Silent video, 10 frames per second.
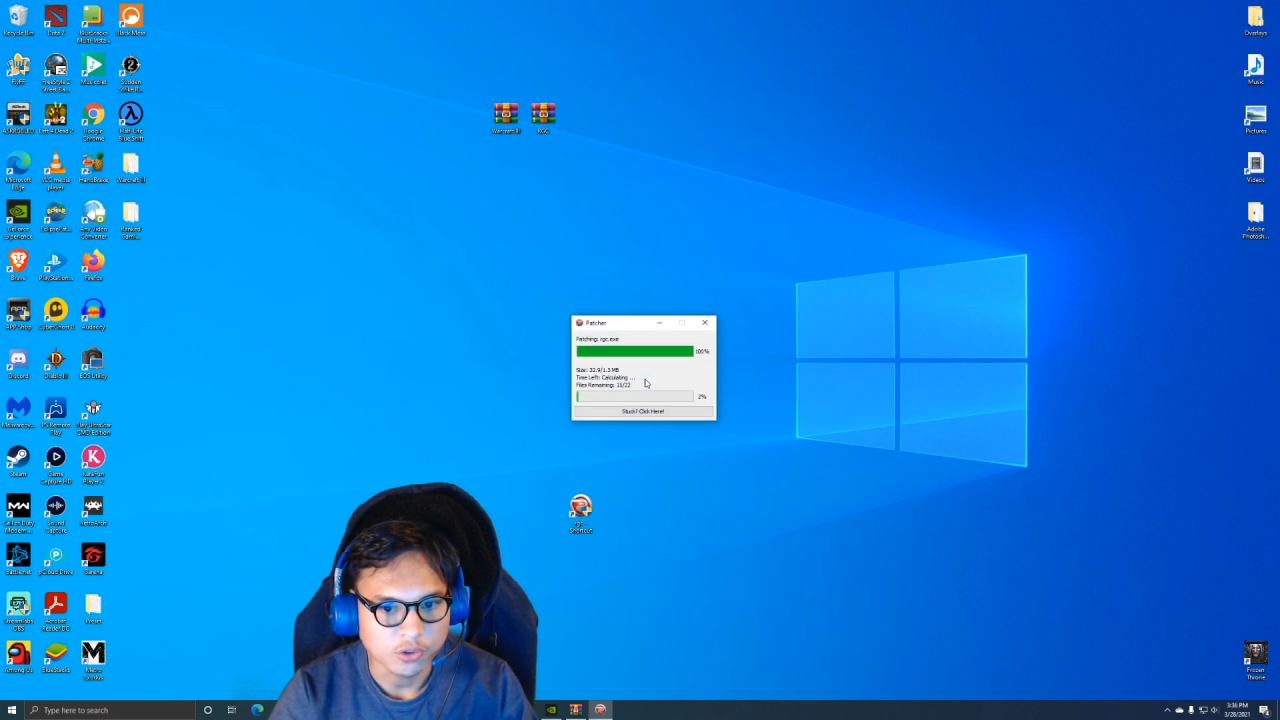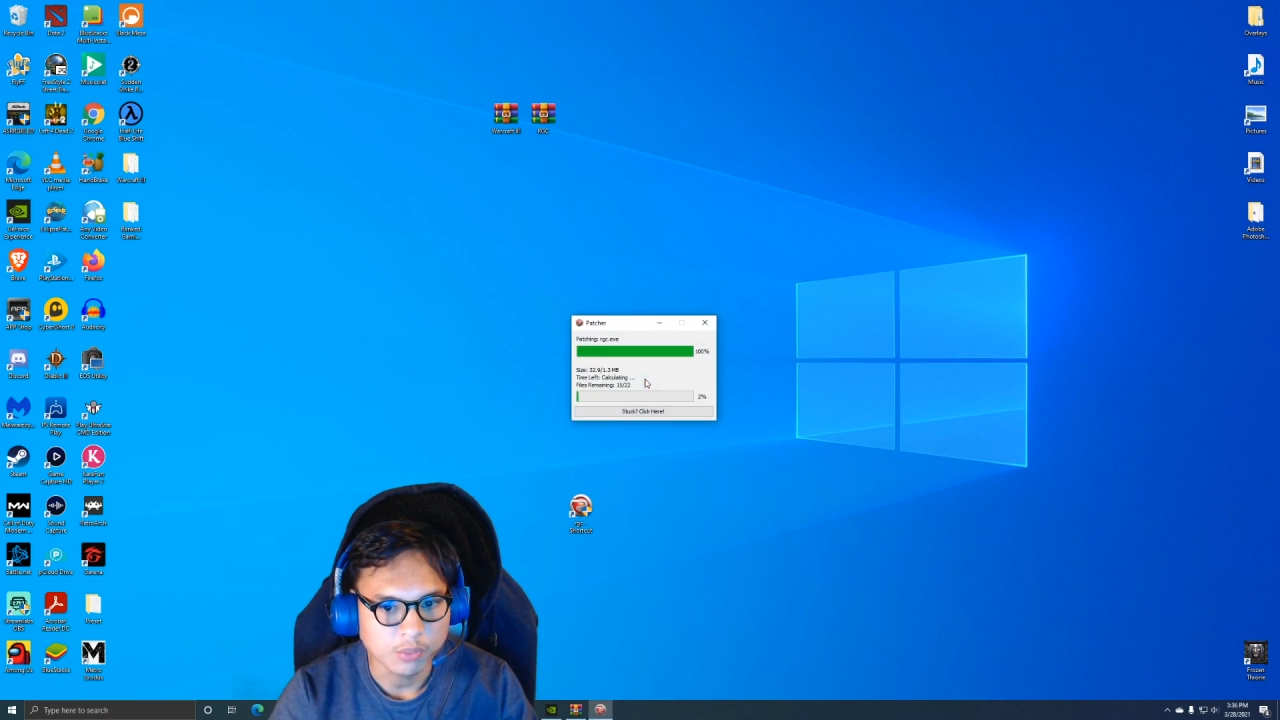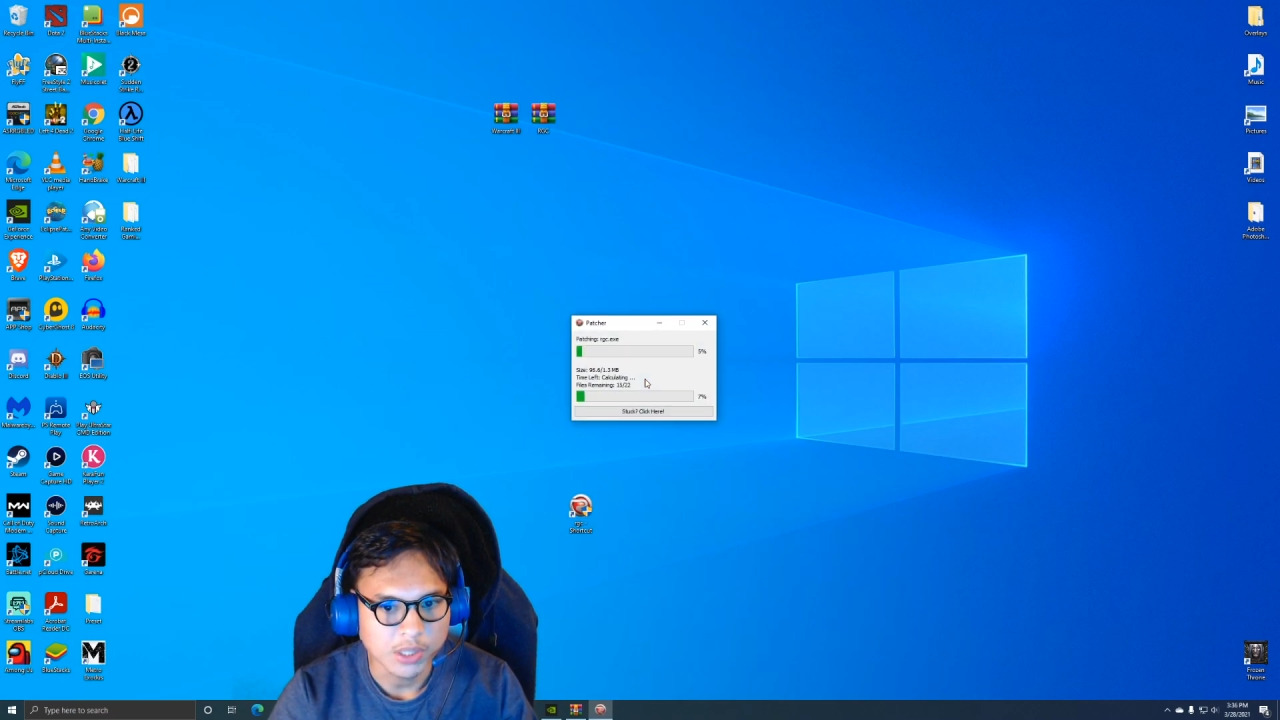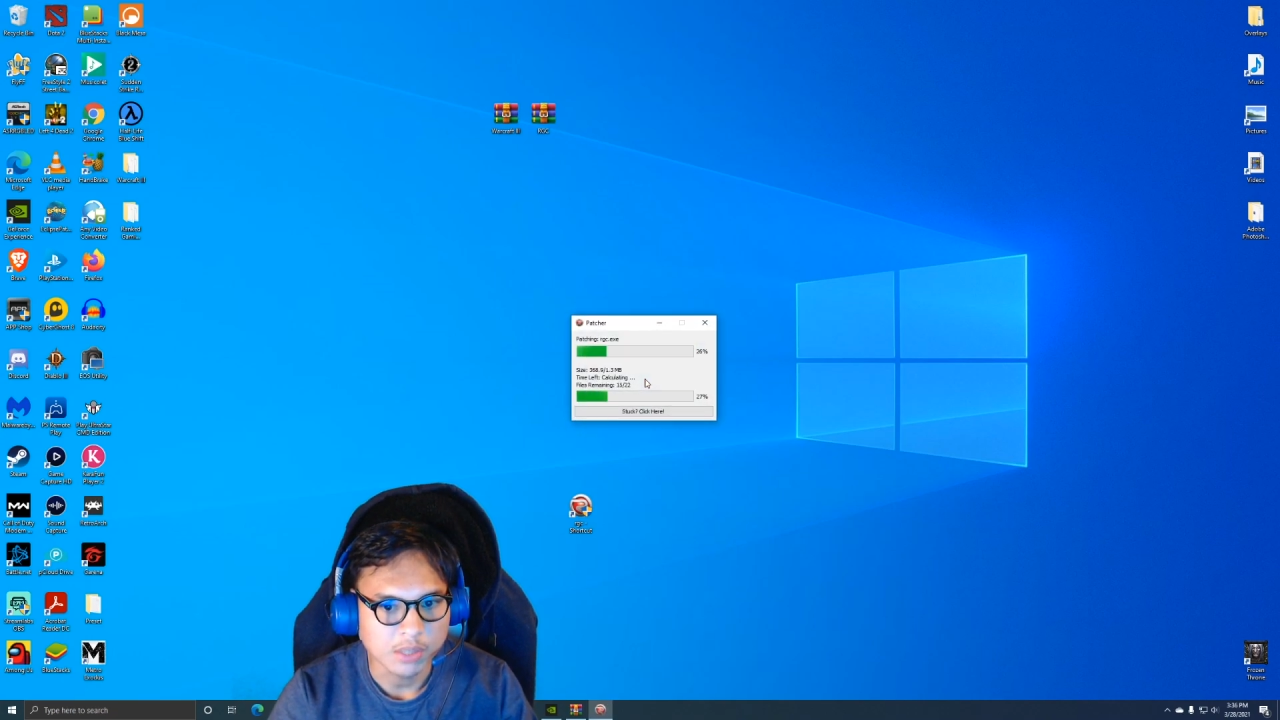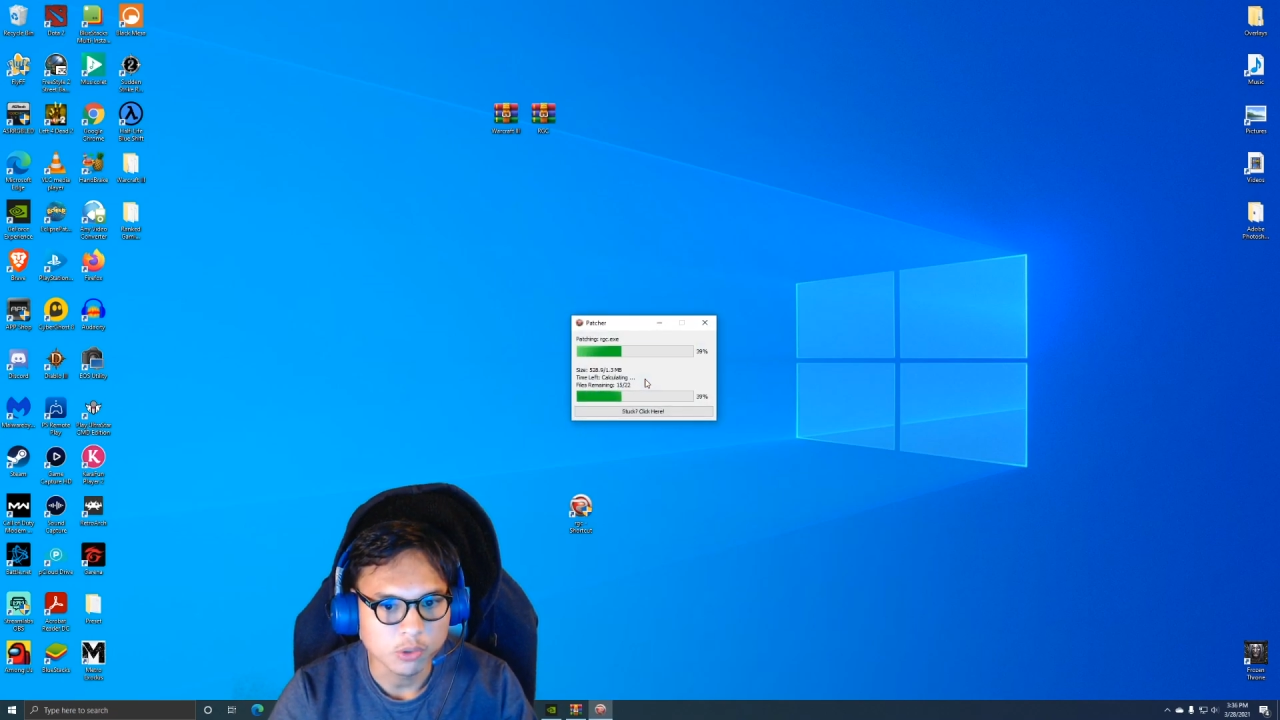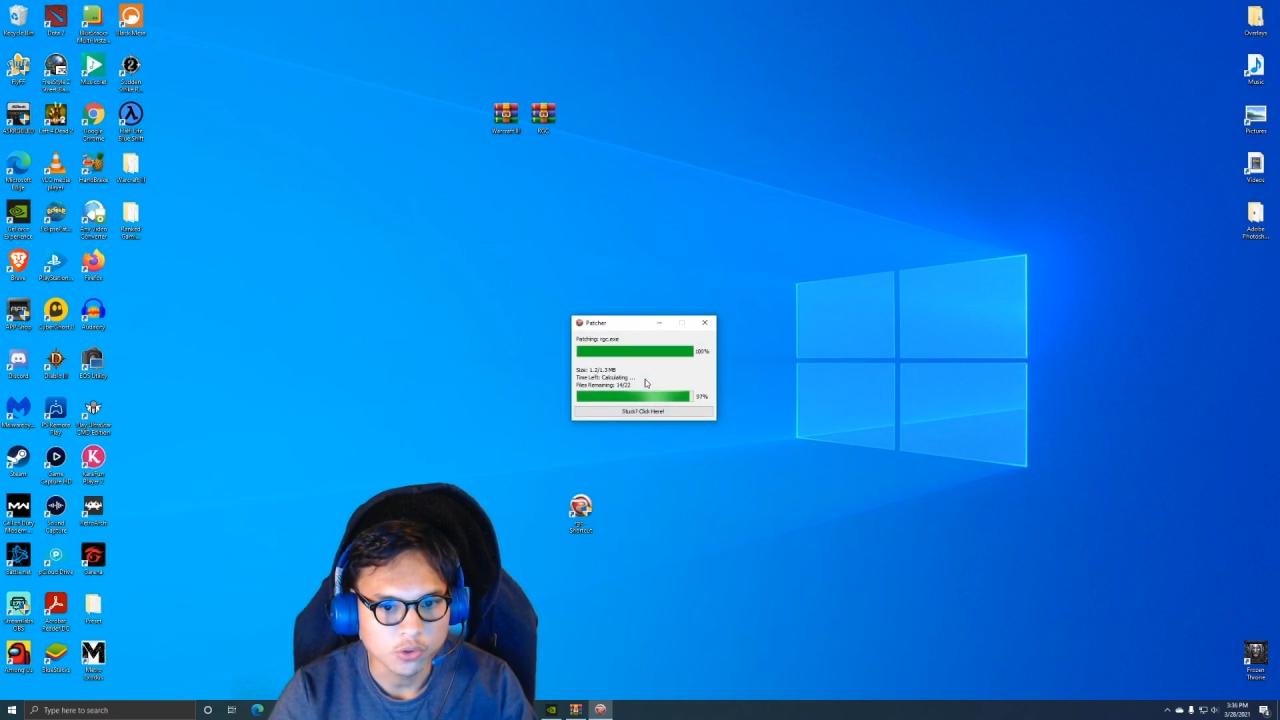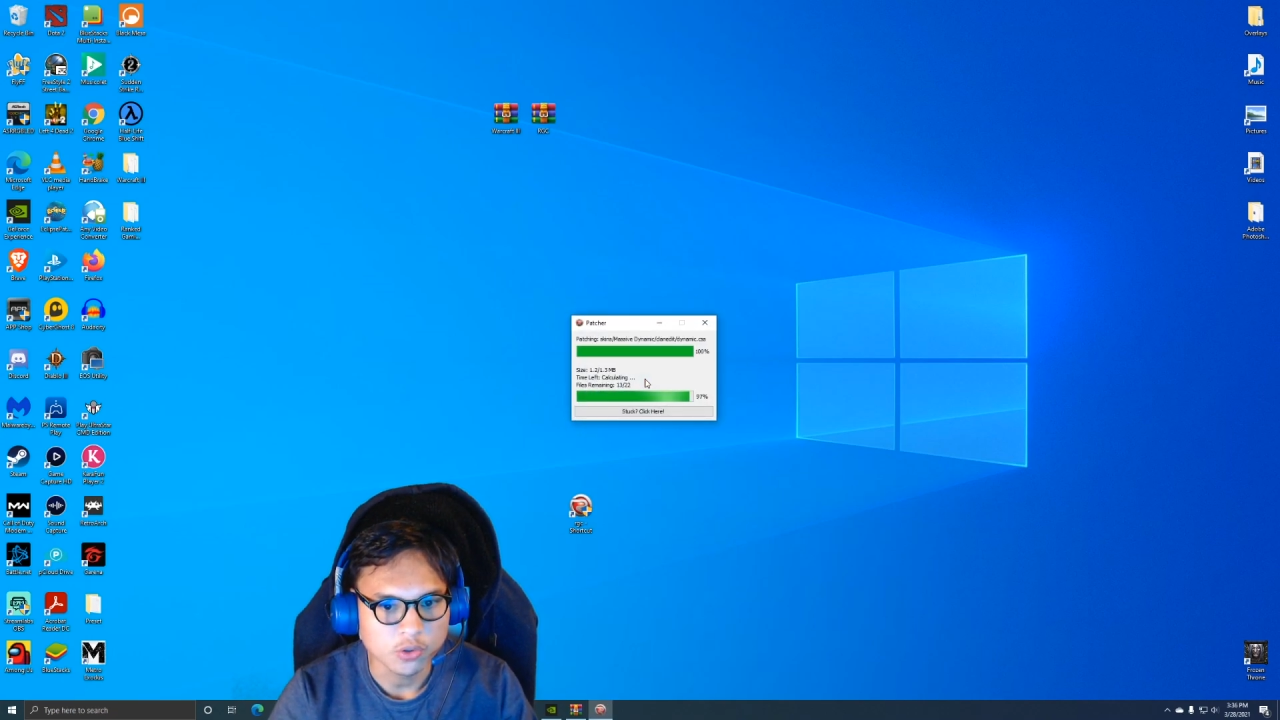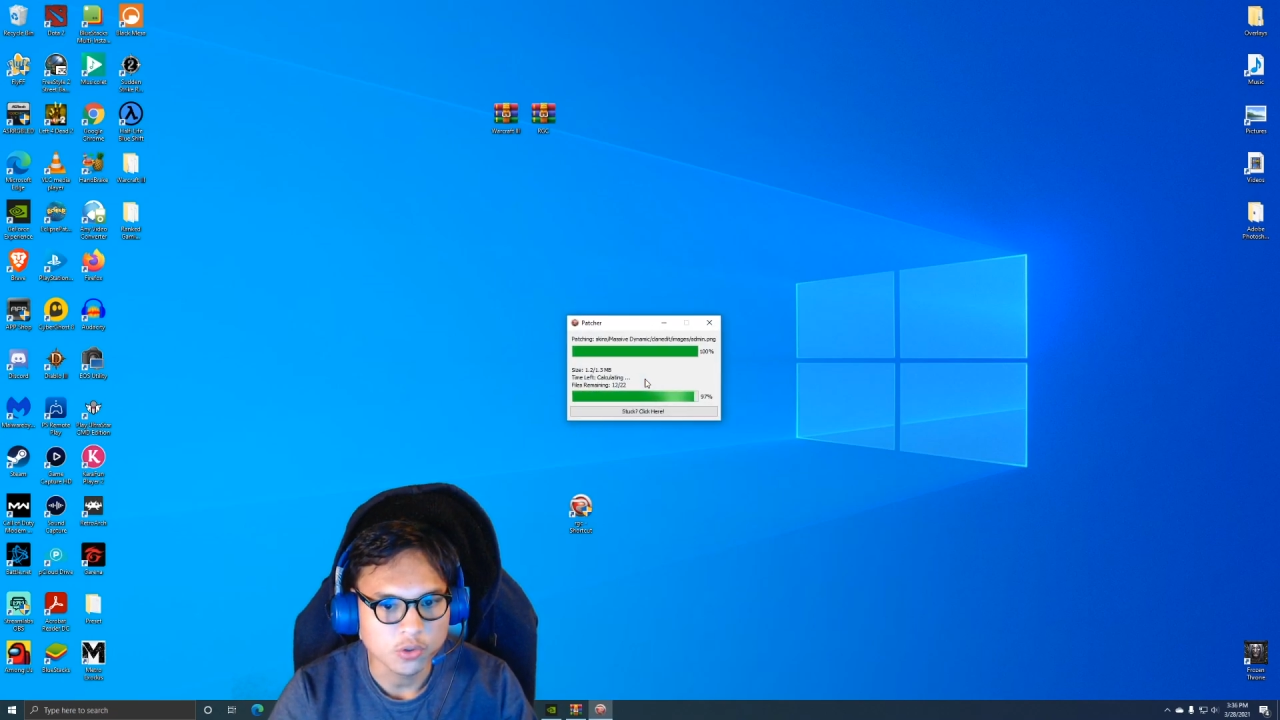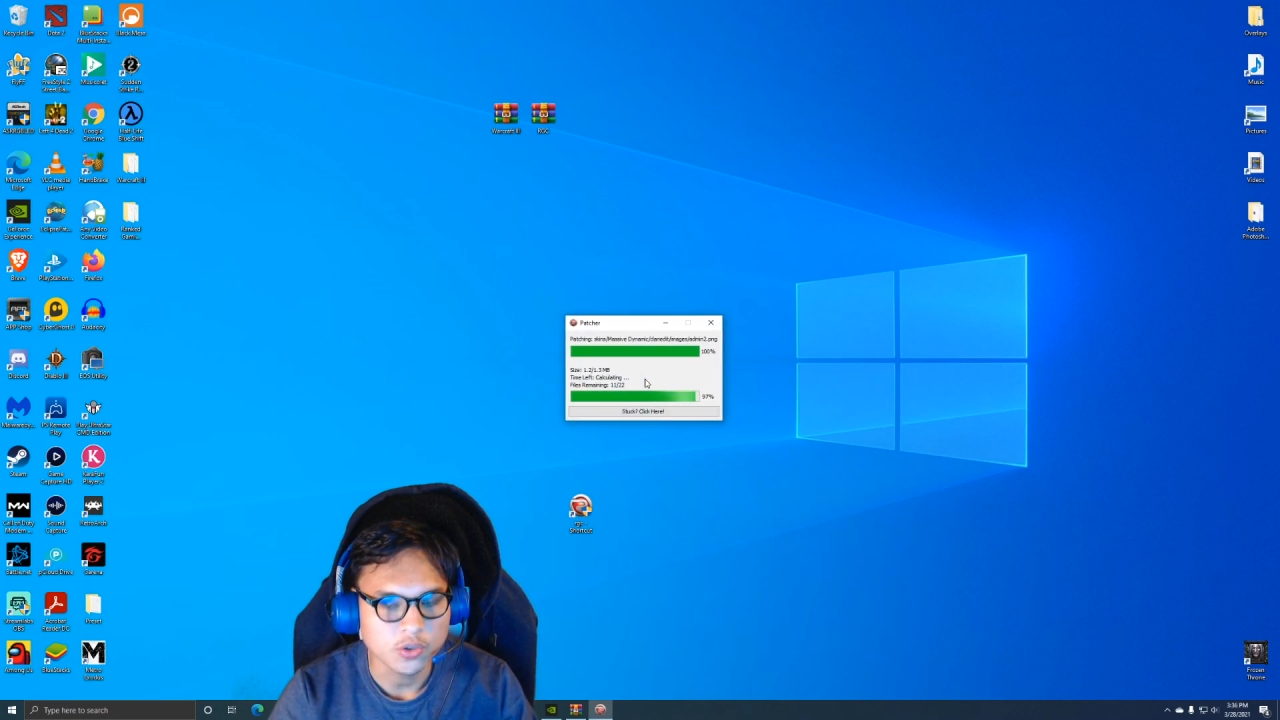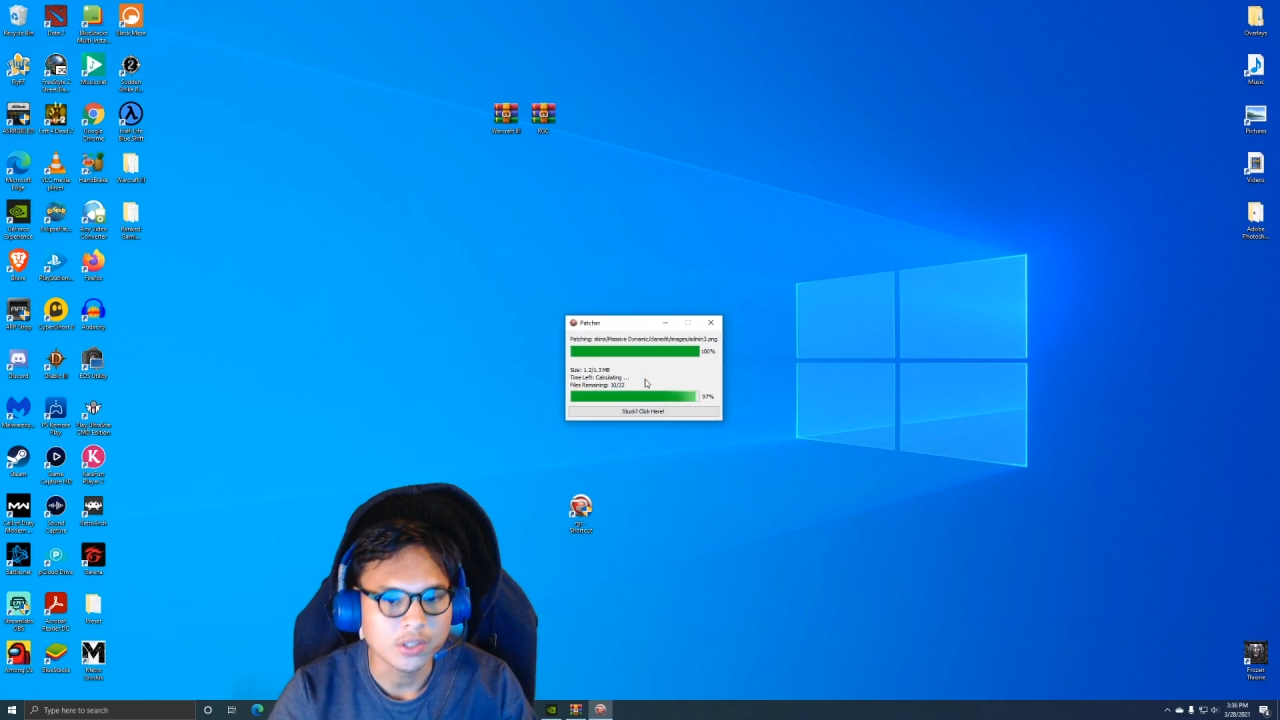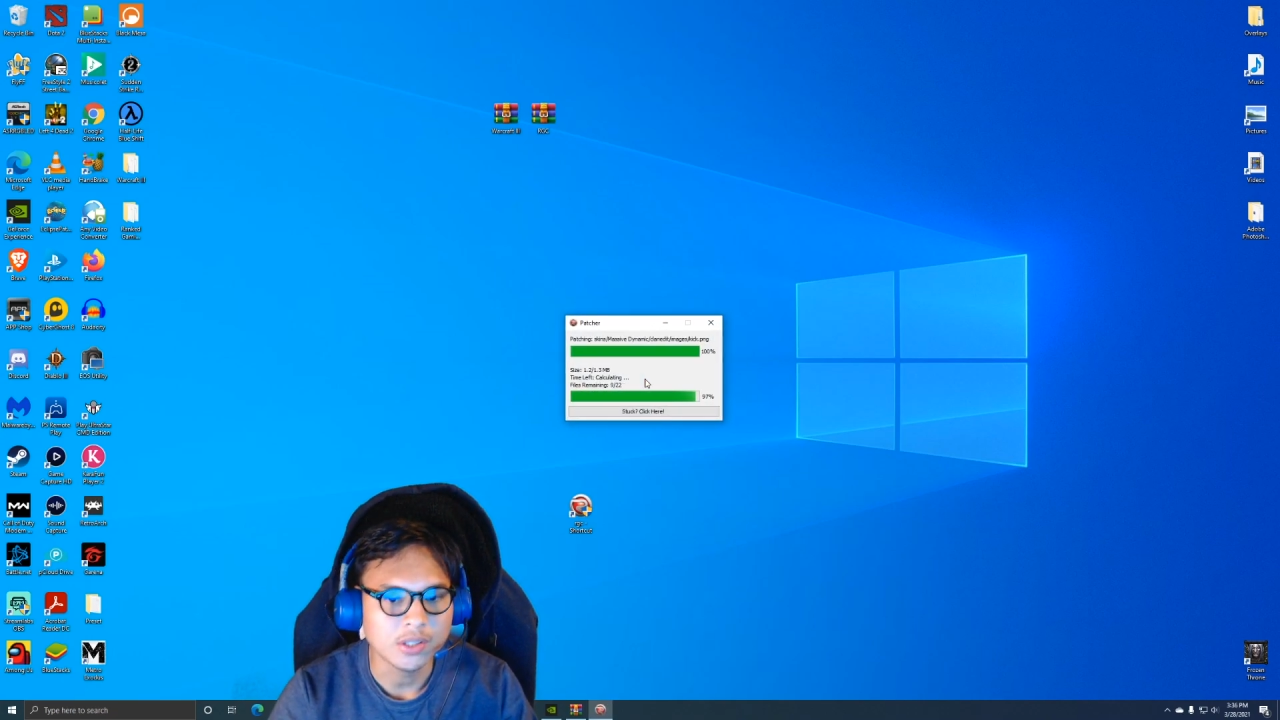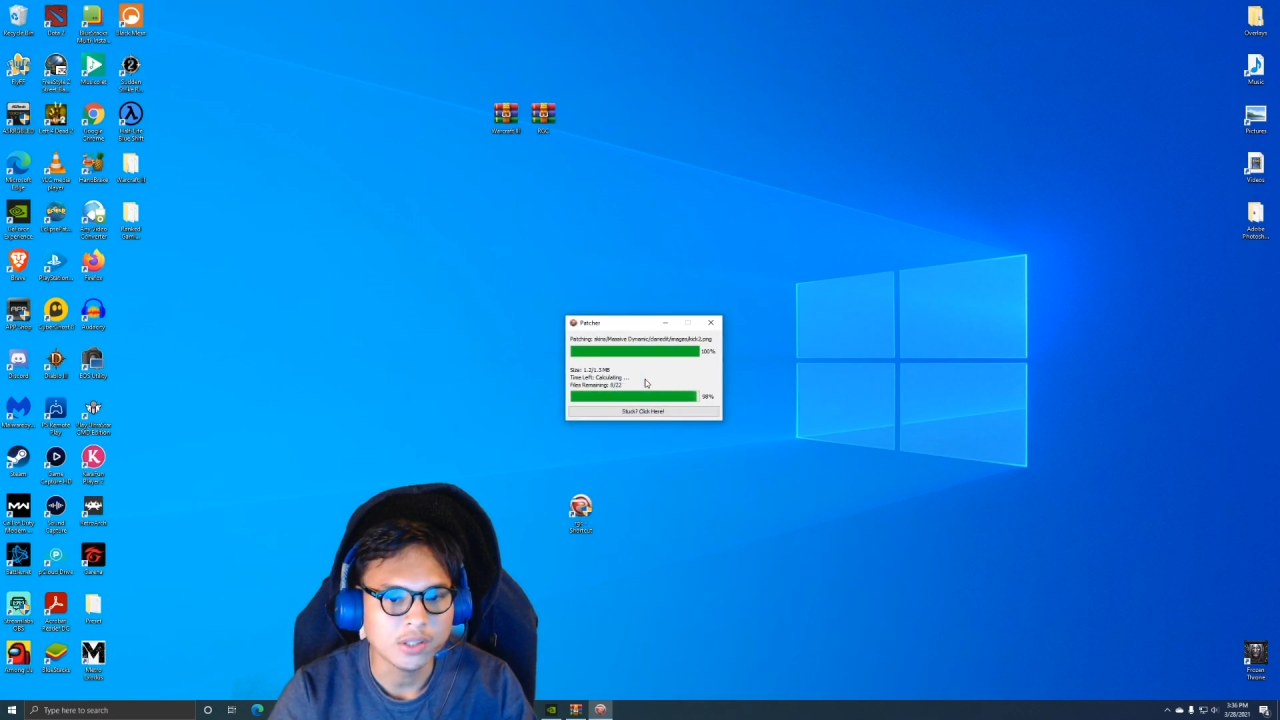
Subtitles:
to be able to use the